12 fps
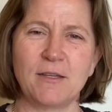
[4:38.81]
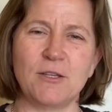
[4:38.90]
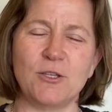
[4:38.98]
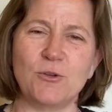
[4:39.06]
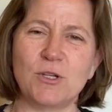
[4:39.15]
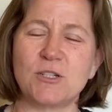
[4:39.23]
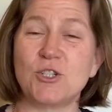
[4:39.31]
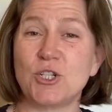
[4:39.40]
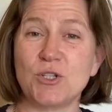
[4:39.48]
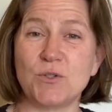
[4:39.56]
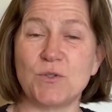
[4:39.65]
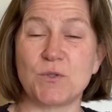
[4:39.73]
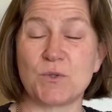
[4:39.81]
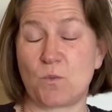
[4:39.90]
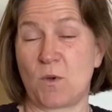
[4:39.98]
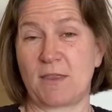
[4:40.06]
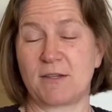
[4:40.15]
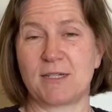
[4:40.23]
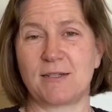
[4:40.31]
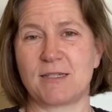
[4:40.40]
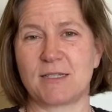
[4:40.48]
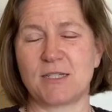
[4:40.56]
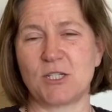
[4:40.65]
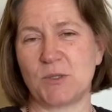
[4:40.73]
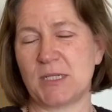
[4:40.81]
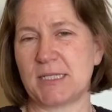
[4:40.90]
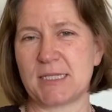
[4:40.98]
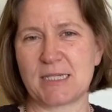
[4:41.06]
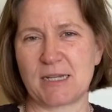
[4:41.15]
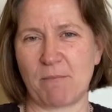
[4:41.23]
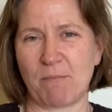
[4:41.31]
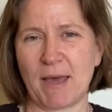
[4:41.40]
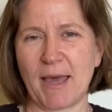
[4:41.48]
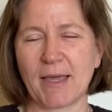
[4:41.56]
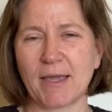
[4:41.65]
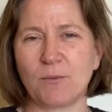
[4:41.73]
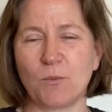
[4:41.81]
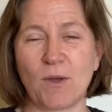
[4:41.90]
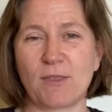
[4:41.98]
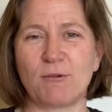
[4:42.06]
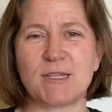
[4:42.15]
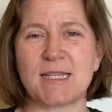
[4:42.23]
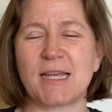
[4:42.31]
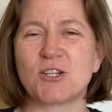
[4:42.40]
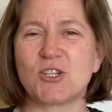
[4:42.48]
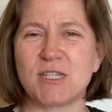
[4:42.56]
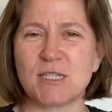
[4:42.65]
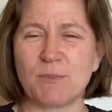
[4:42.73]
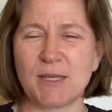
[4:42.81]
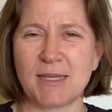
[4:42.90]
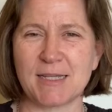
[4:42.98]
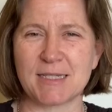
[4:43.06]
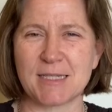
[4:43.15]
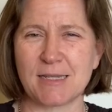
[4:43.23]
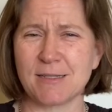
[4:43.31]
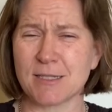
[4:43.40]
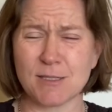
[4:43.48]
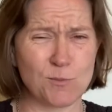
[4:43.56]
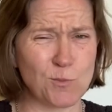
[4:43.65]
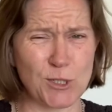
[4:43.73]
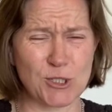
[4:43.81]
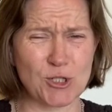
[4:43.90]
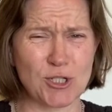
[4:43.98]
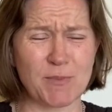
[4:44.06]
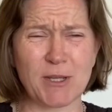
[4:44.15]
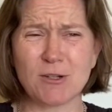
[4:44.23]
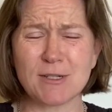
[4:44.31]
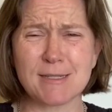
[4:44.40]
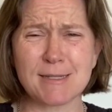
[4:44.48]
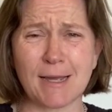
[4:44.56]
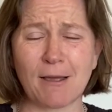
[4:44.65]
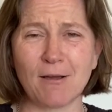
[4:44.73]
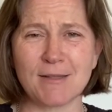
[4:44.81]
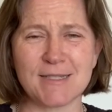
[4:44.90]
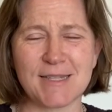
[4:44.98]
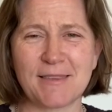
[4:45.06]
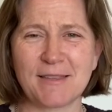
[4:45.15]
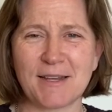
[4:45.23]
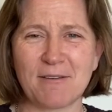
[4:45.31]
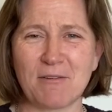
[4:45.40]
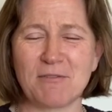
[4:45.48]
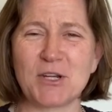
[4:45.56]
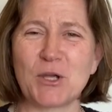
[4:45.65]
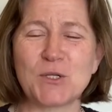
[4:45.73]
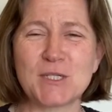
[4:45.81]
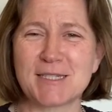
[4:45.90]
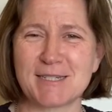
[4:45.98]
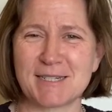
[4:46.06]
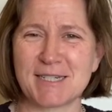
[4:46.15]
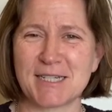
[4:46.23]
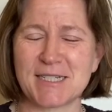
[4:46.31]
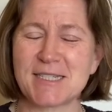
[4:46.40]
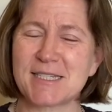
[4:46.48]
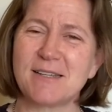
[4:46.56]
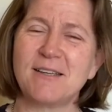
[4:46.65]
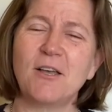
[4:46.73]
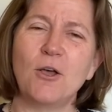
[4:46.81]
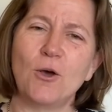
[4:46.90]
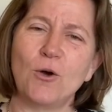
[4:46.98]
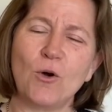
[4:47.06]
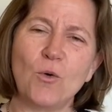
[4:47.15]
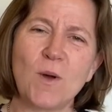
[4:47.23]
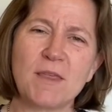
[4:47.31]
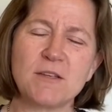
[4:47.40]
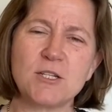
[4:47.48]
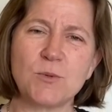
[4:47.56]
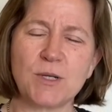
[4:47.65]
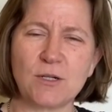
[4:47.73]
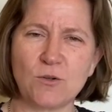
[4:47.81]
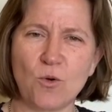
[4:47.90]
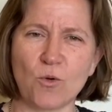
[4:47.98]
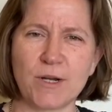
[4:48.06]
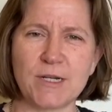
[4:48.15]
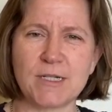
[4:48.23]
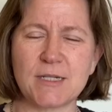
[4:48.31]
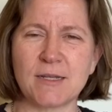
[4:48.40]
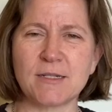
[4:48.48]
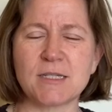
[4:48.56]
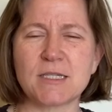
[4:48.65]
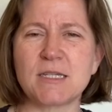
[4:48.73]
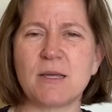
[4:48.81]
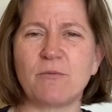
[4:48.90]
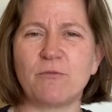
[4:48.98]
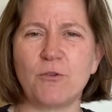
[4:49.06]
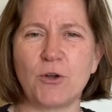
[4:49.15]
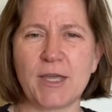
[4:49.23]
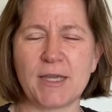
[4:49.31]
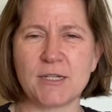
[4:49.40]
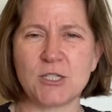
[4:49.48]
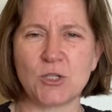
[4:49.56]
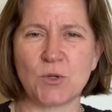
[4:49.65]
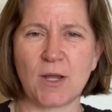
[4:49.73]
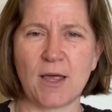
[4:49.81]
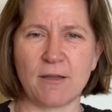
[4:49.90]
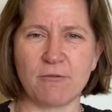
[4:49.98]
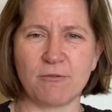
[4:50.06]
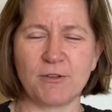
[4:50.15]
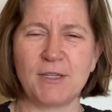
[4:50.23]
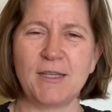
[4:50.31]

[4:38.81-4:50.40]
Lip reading: you can choose whether to listen to it and step back, whether it's actually speaking sense, which, to be honest, I can't say that I've ever noticed it does, or whether to ignore it and to step fully into your life